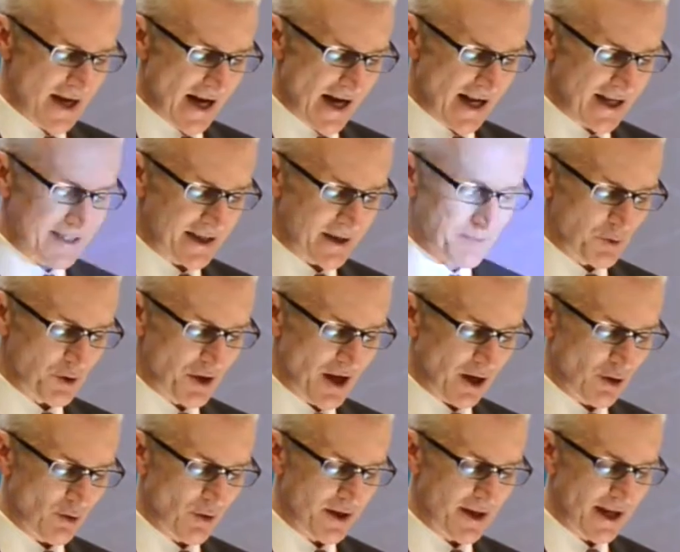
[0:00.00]
held at
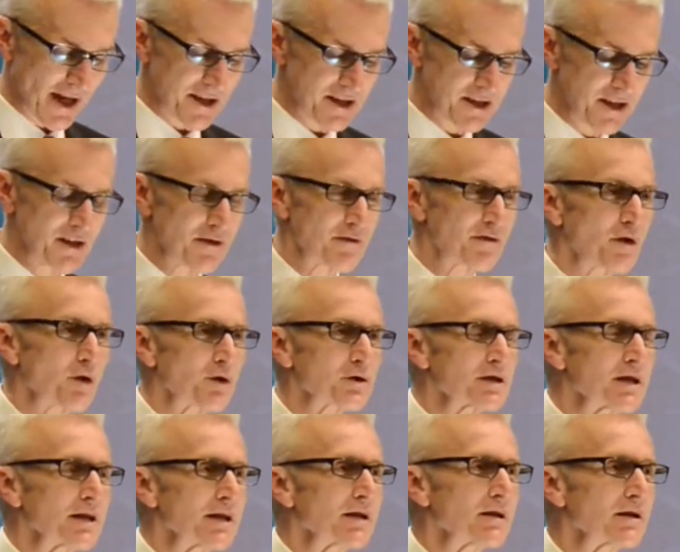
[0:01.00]
Monaco in
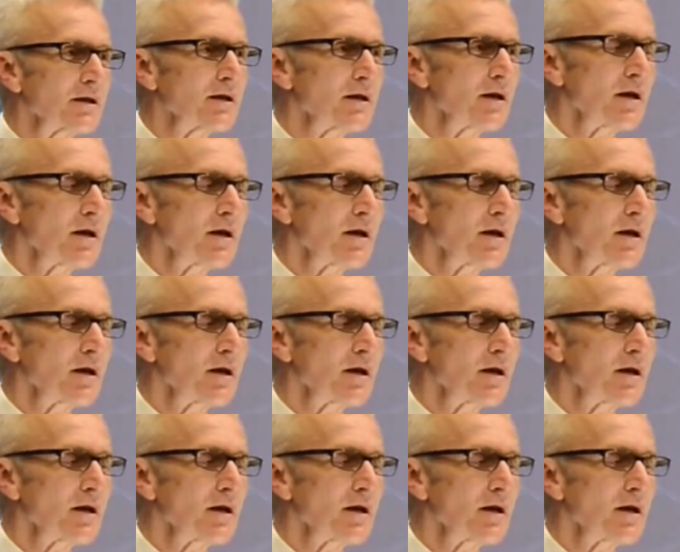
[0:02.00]
1914,